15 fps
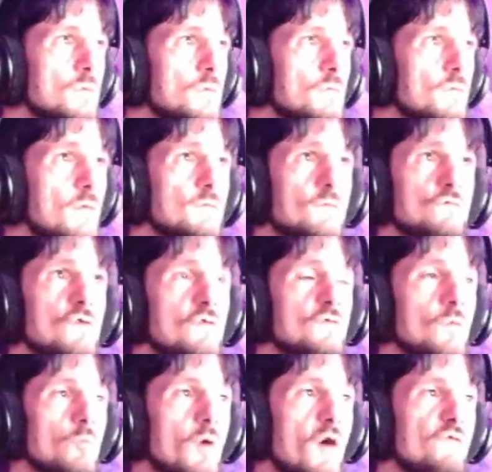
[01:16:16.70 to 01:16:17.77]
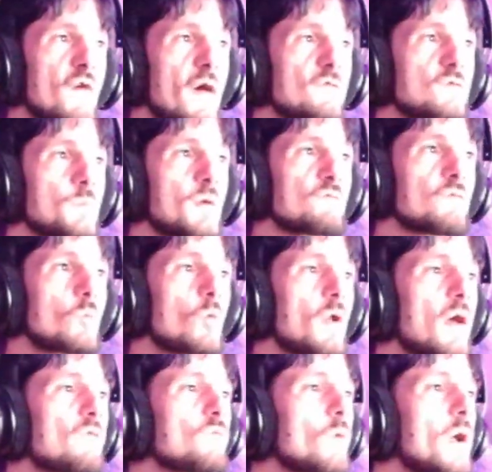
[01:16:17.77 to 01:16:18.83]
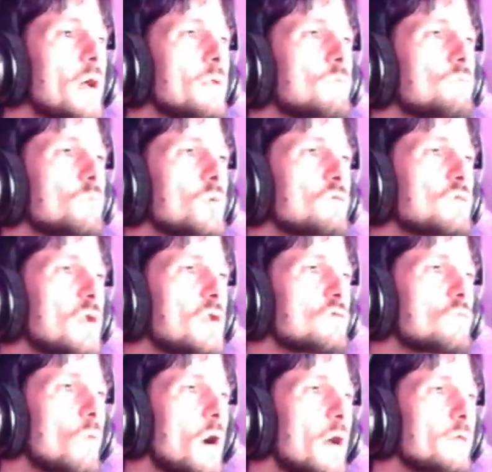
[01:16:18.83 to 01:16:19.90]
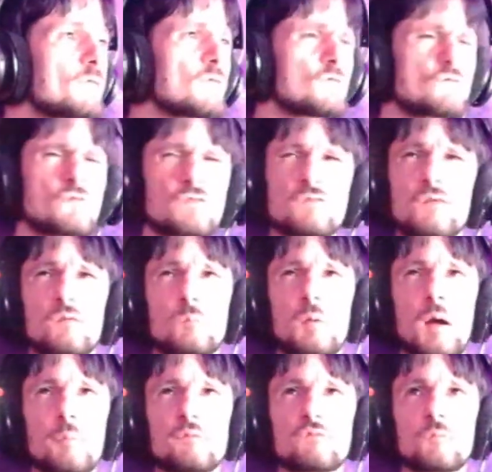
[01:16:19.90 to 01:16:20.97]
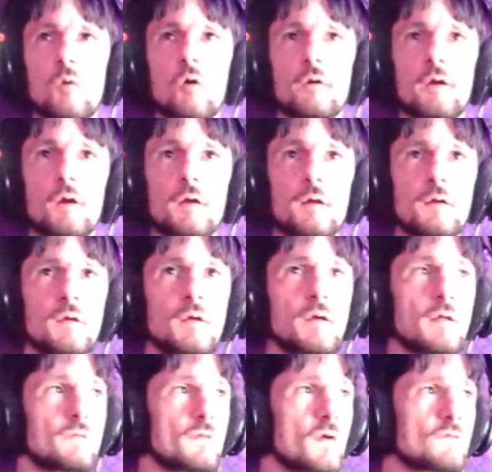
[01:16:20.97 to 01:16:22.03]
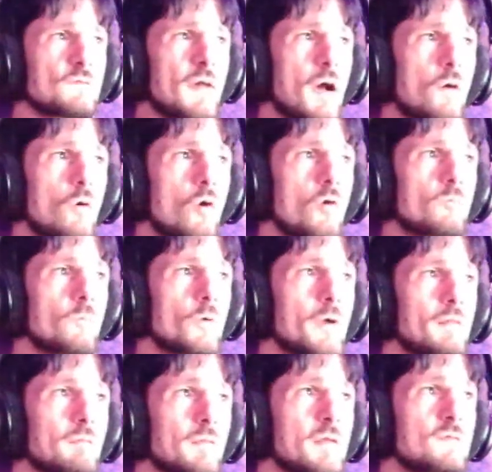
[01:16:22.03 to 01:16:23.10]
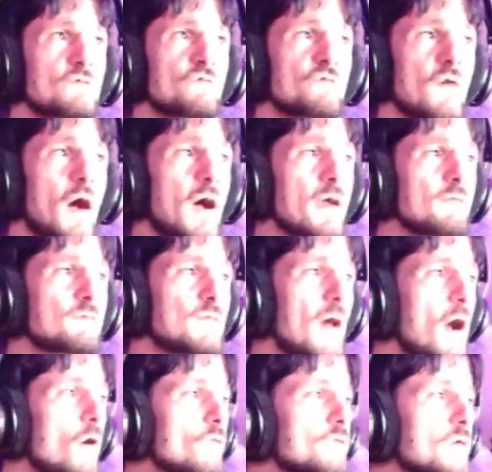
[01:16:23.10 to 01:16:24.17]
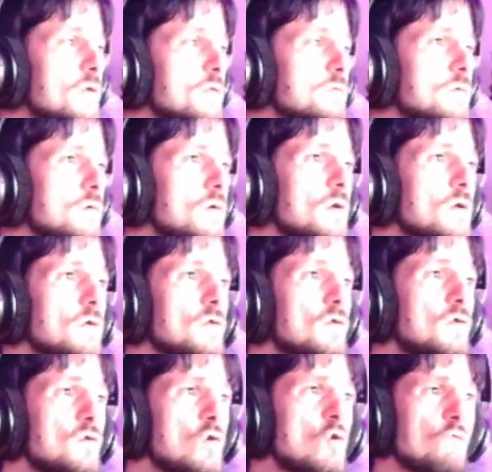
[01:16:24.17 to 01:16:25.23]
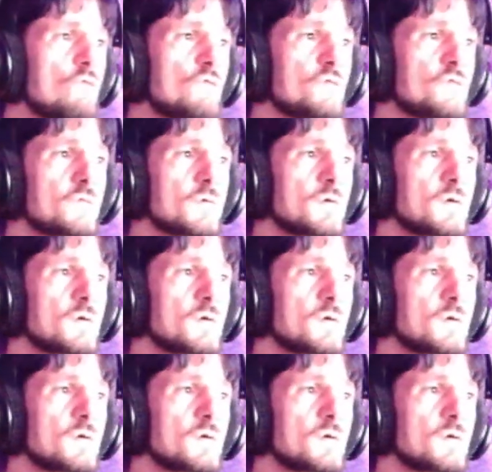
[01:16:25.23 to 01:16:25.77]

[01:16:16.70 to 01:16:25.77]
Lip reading: This is just a rough estimate from what I've read, percentage-wise. This is just in a probably small area. There's now over at least 5,000 youth